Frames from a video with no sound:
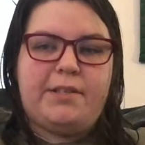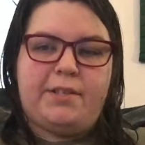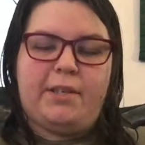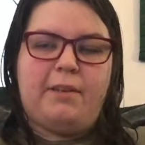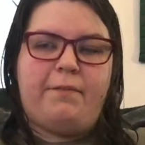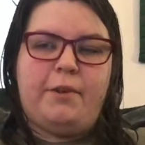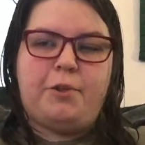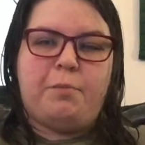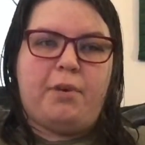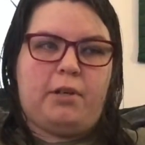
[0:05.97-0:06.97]
This is going to
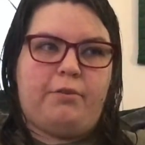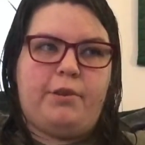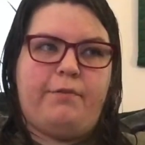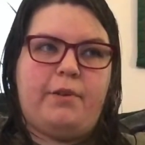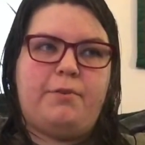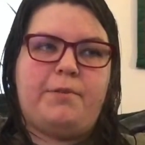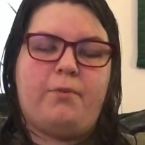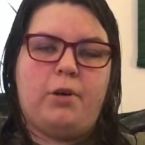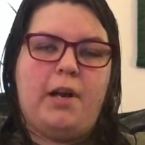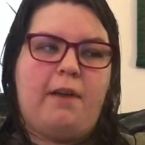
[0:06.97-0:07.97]
feature product reviews
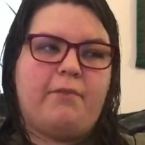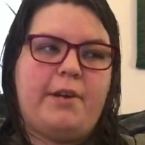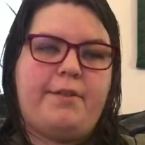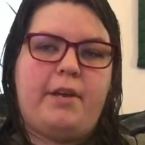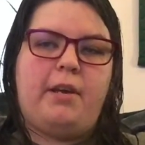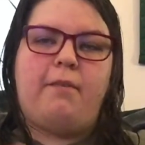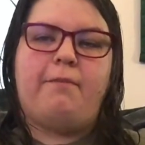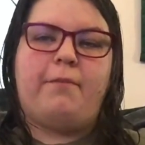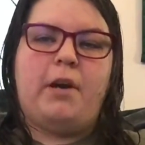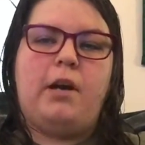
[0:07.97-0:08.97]
for
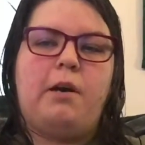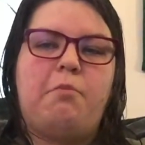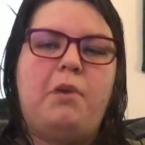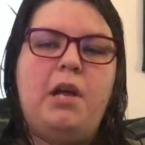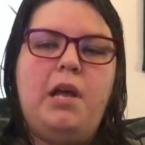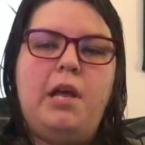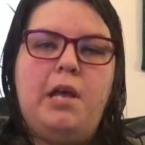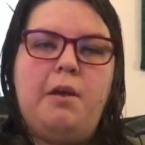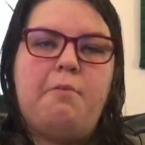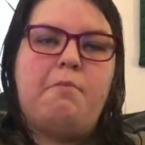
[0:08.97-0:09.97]
everything from
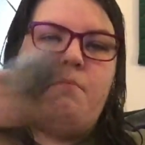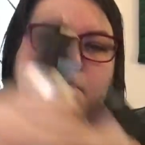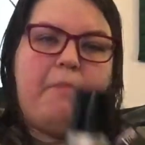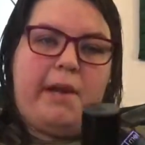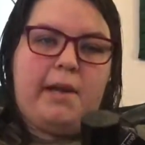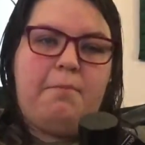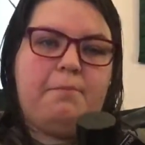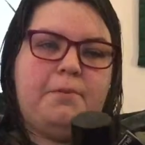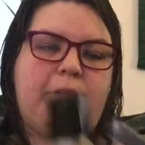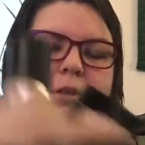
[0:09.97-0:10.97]

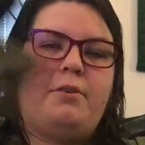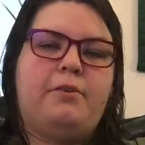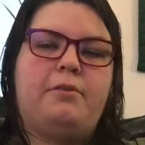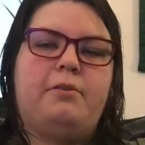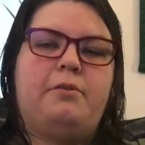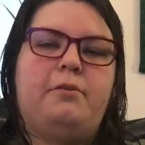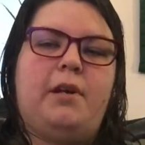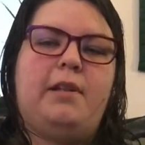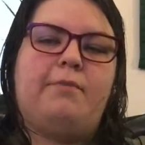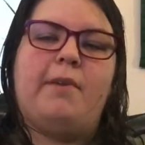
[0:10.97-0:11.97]
makeup, so
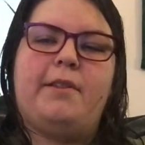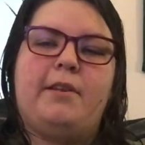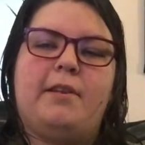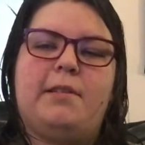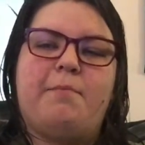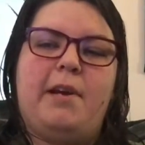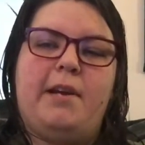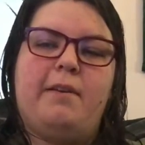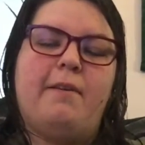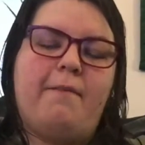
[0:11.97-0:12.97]
right there it's
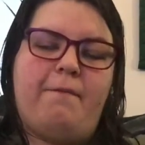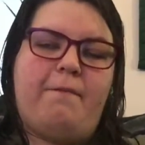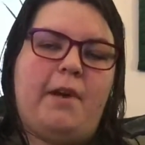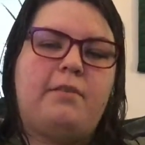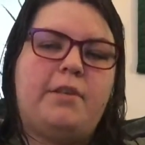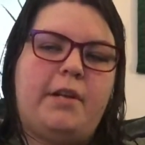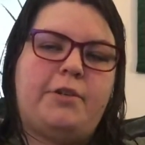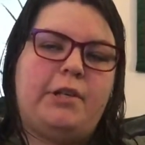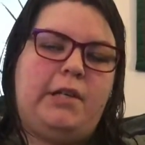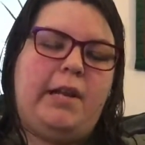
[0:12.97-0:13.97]
my
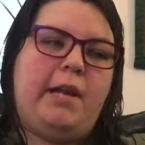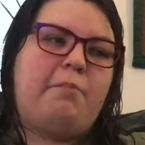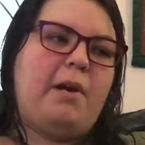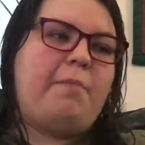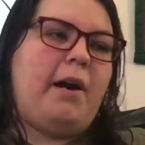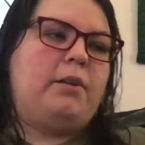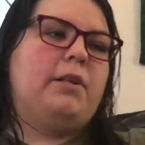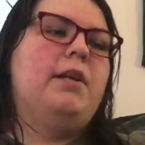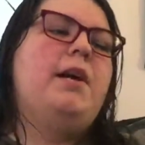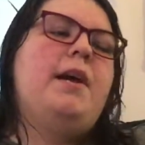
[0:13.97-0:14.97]
foundation and my
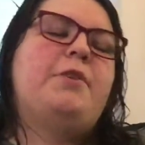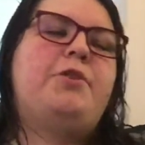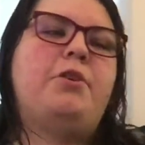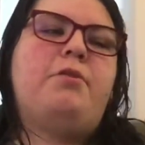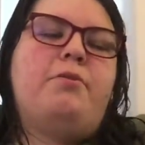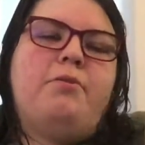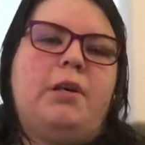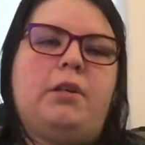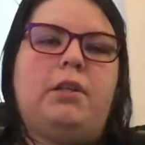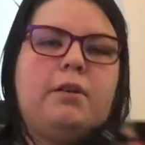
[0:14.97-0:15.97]
powder,
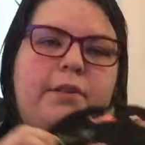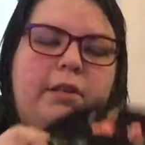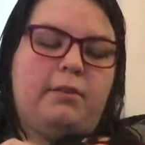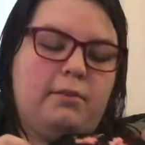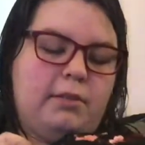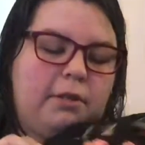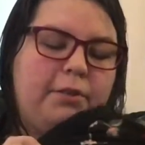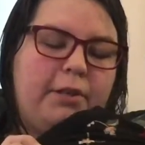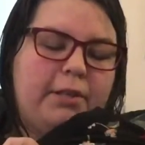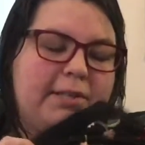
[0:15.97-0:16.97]
to clothing,
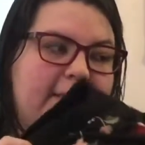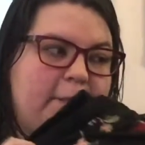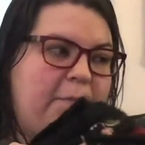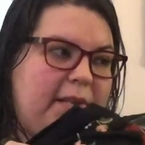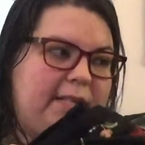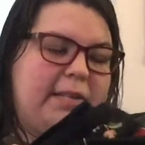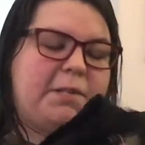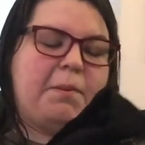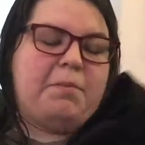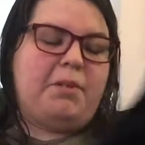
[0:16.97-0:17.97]
including this is a plus
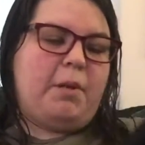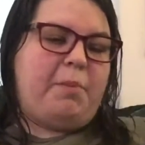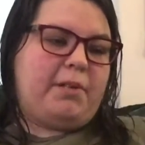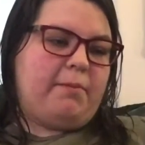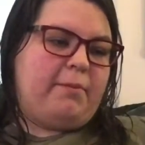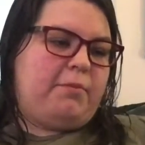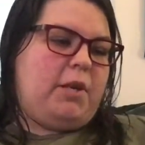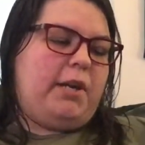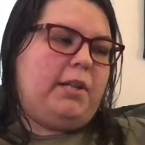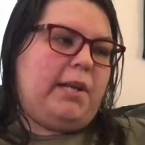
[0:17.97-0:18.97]
size swimsuit I picked up from
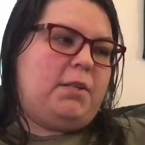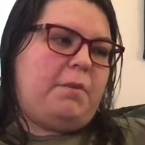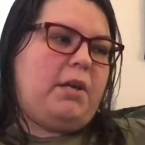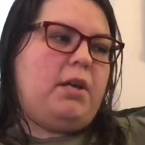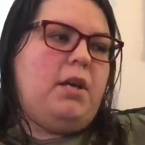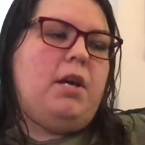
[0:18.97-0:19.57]
Target last week.